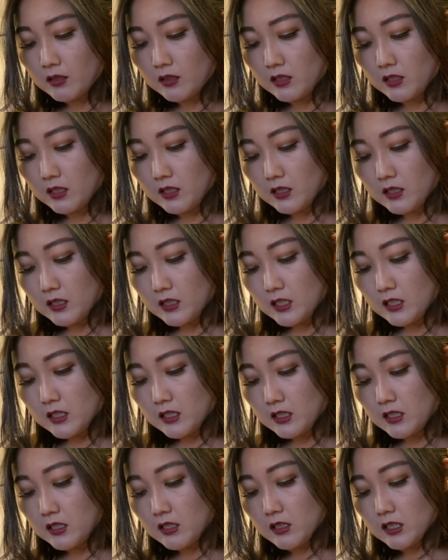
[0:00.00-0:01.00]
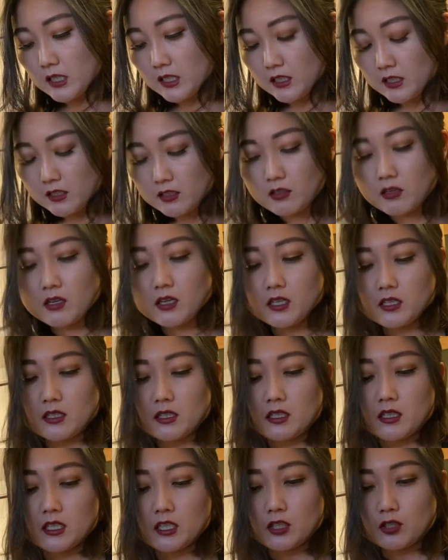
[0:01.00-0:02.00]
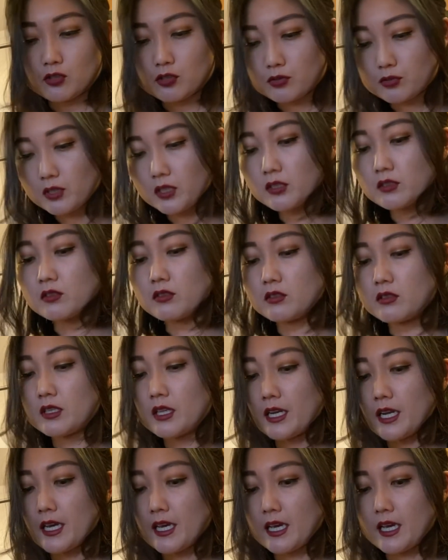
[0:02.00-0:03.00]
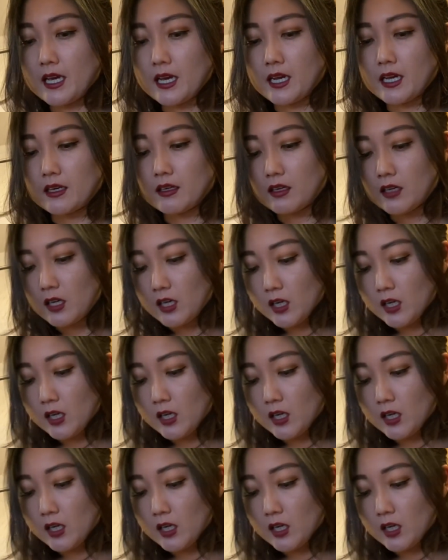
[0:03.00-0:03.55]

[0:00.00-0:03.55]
the econ instructor that I had